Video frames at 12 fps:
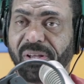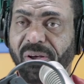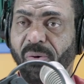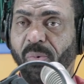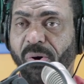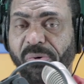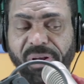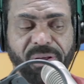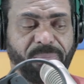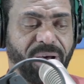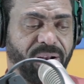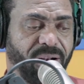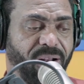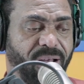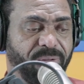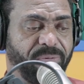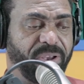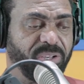worried about a lot
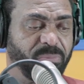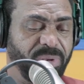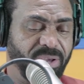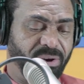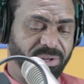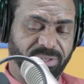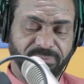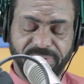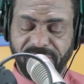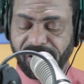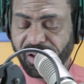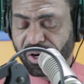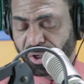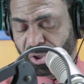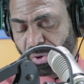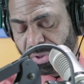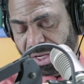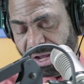of things because of the
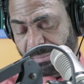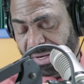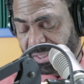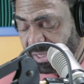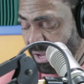shortcomings